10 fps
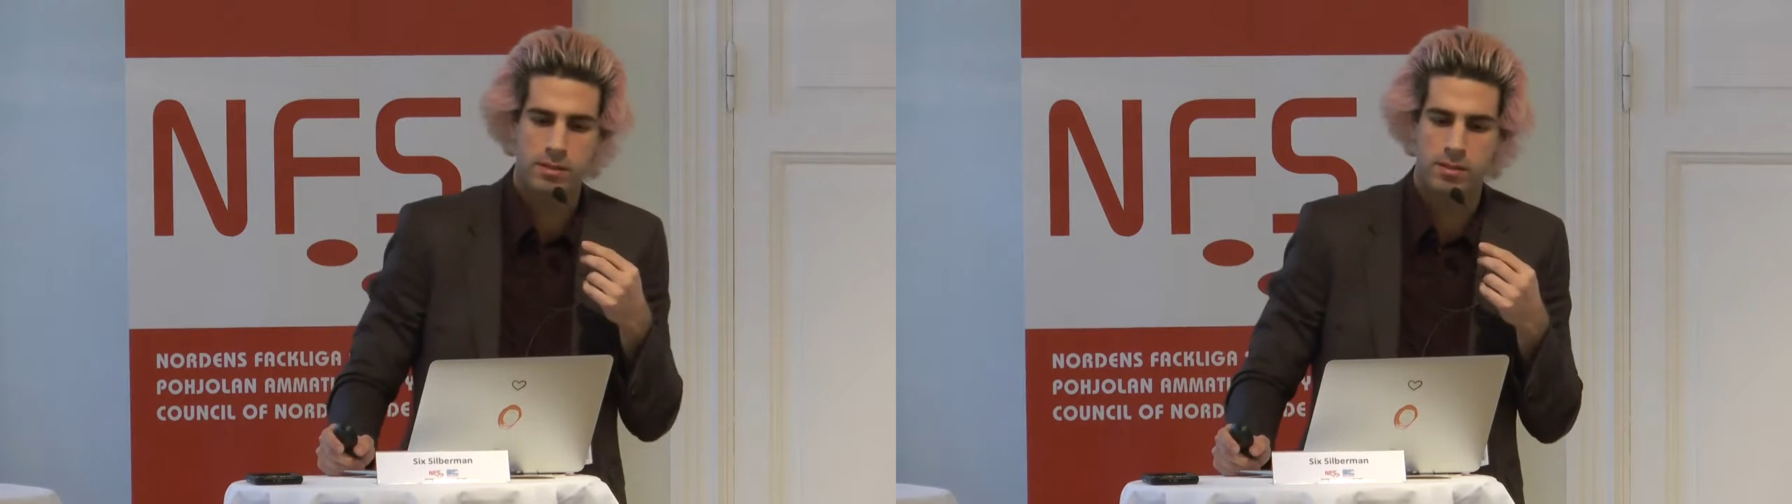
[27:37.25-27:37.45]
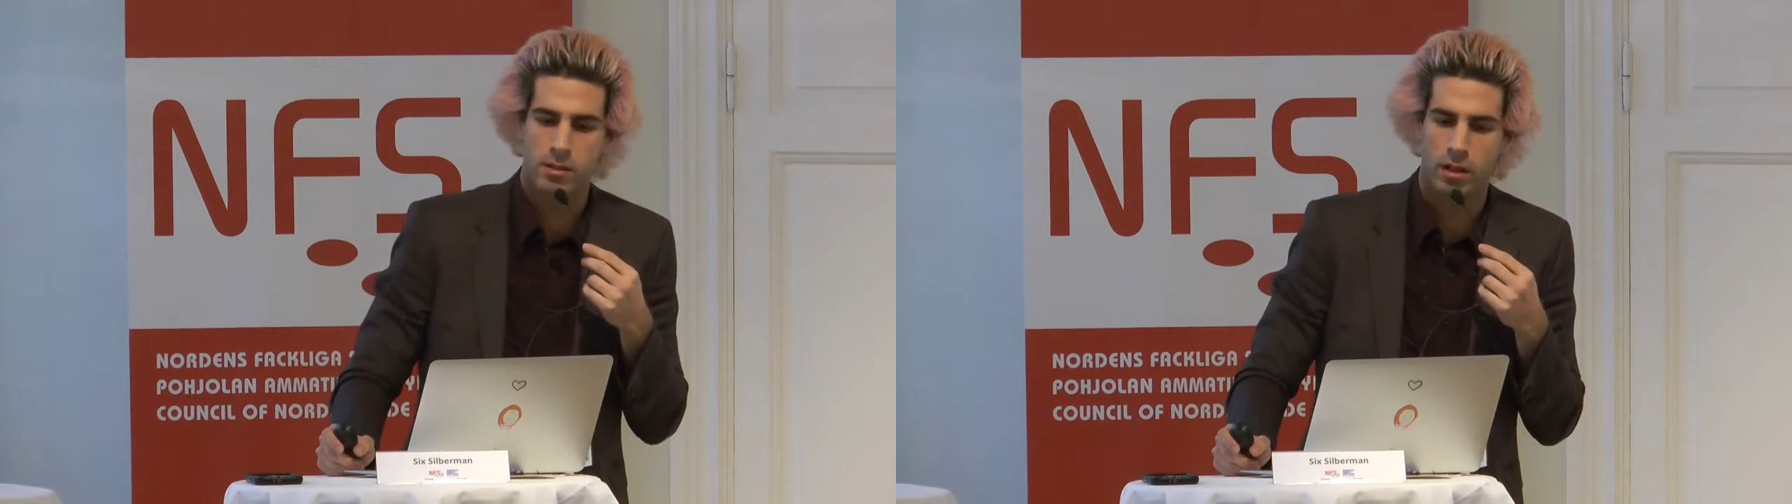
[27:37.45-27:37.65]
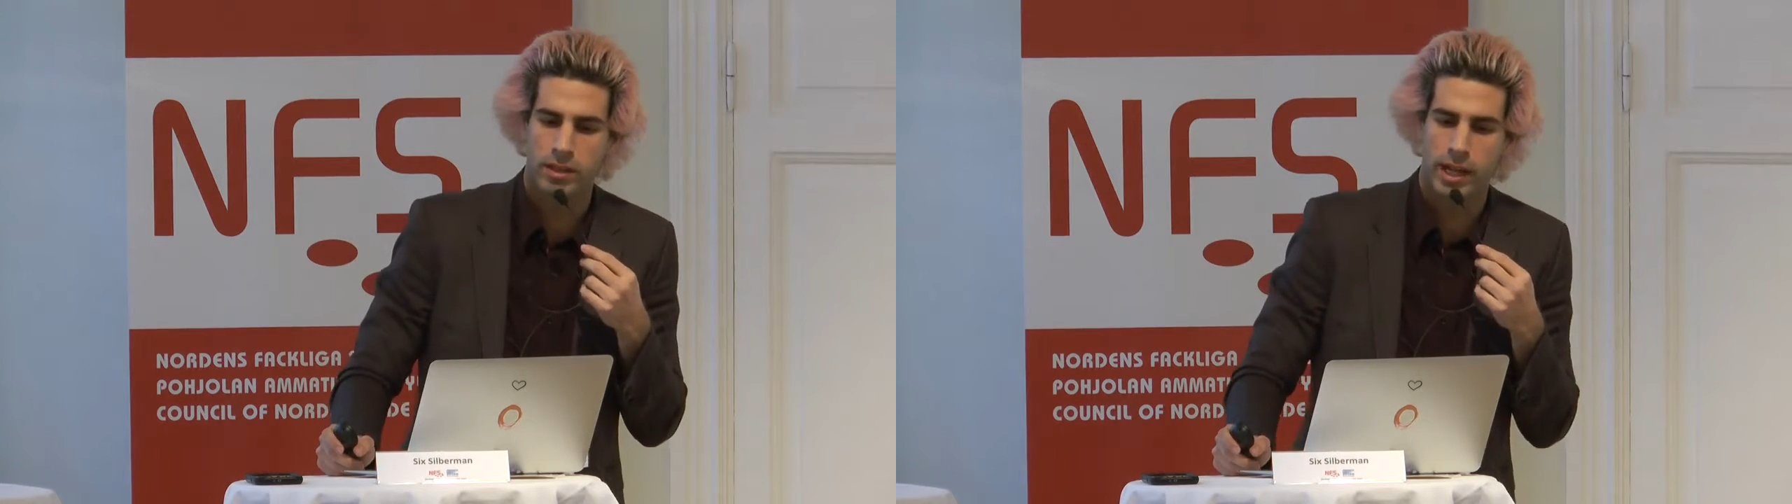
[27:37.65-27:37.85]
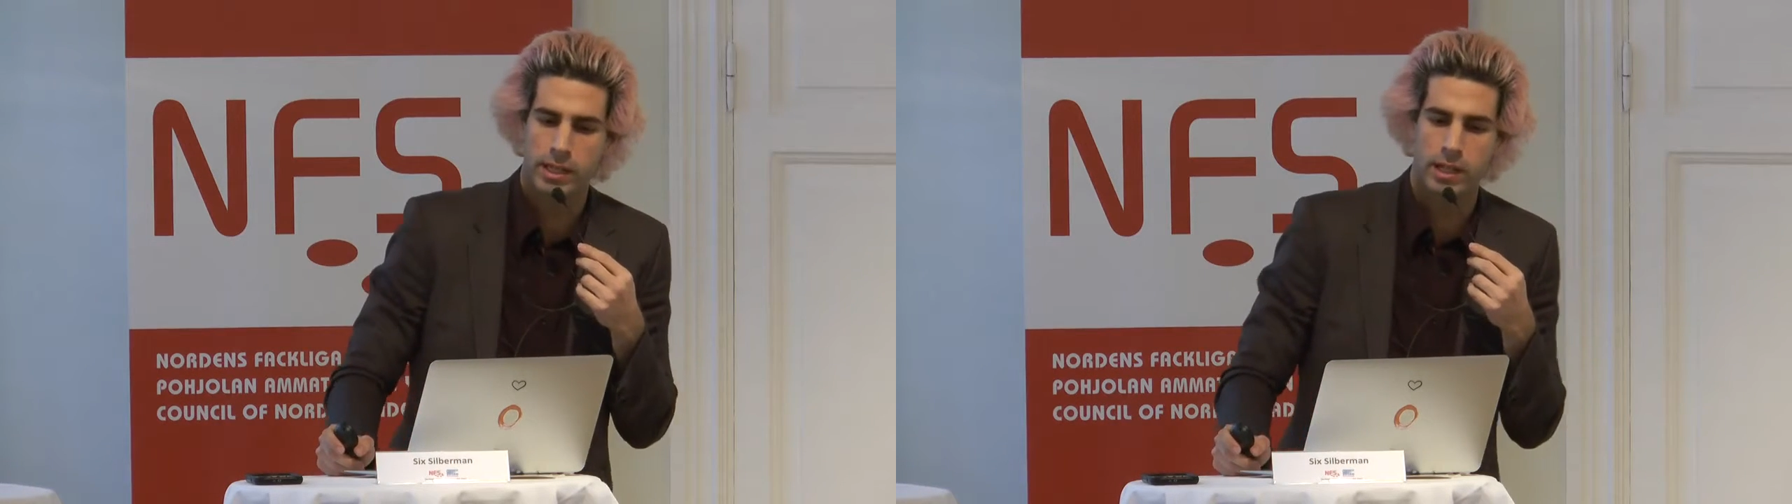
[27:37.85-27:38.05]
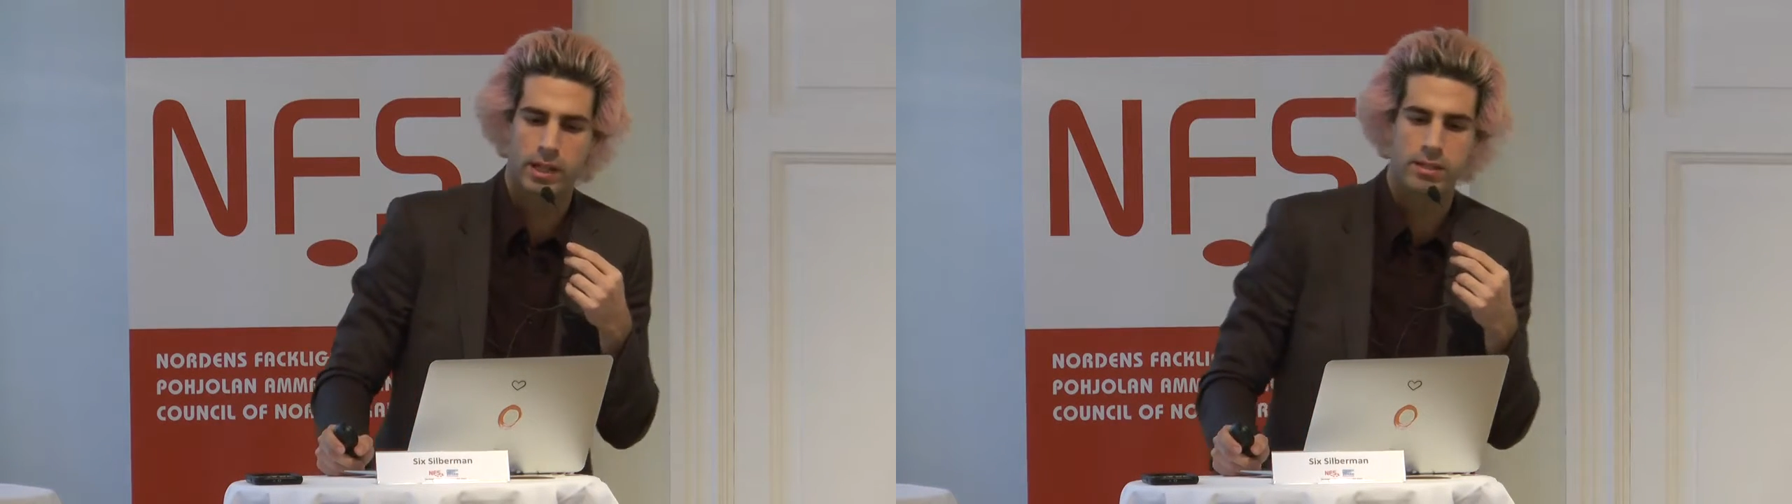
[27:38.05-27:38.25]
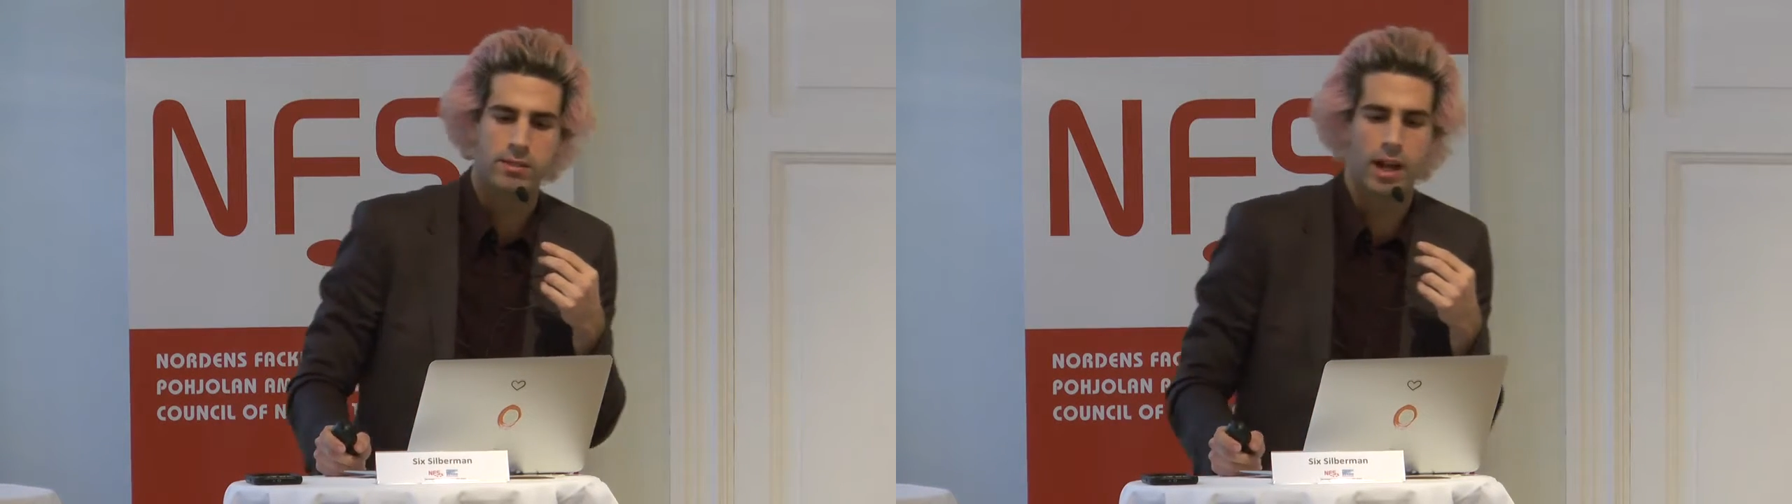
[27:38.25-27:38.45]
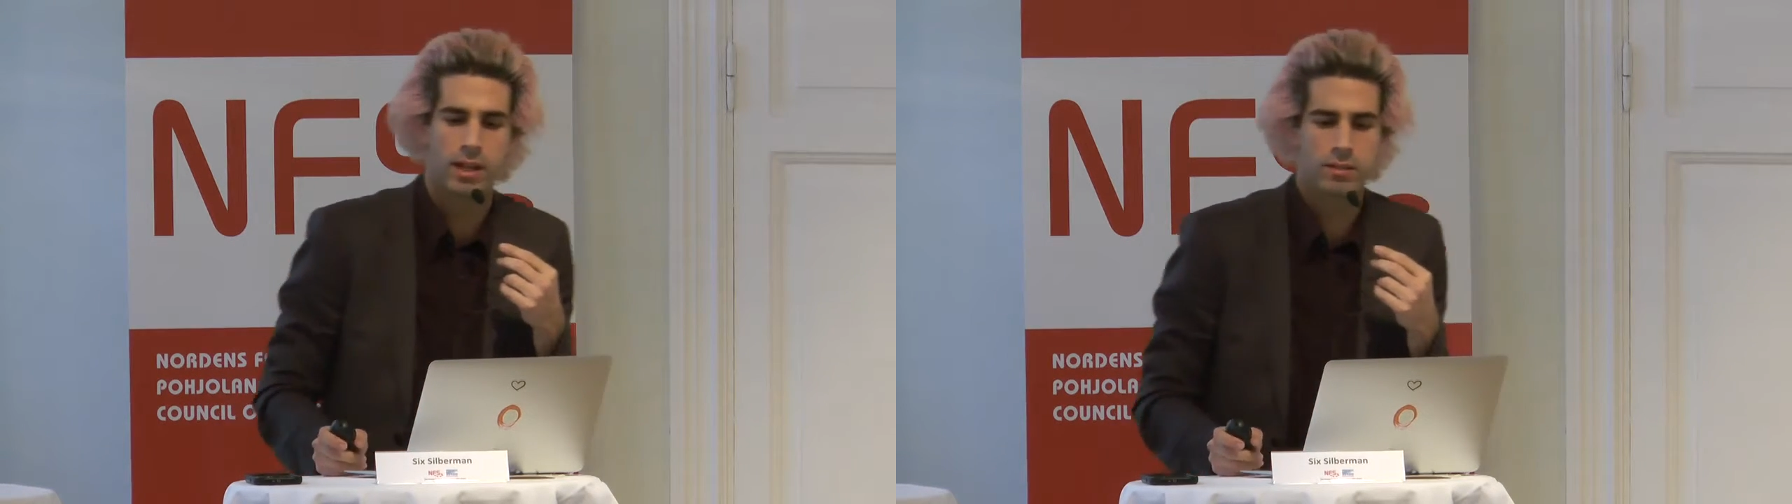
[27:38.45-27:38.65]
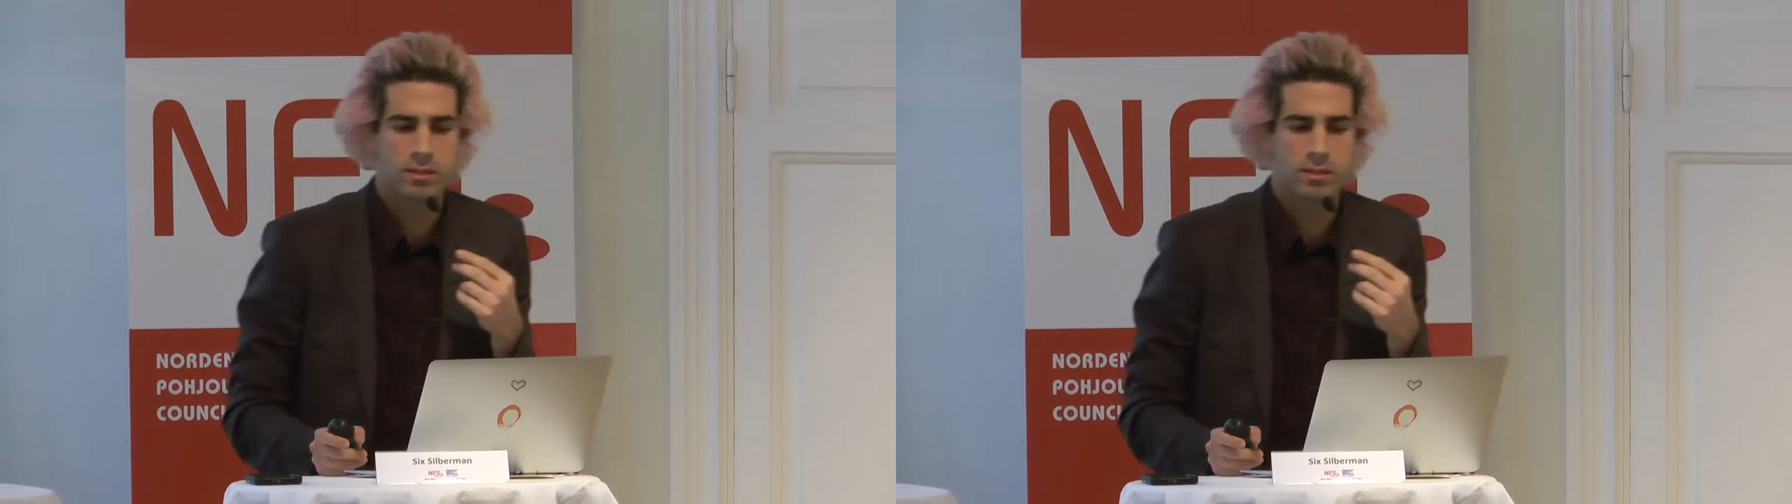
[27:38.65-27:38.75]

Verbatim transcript: This is called 99 Designs.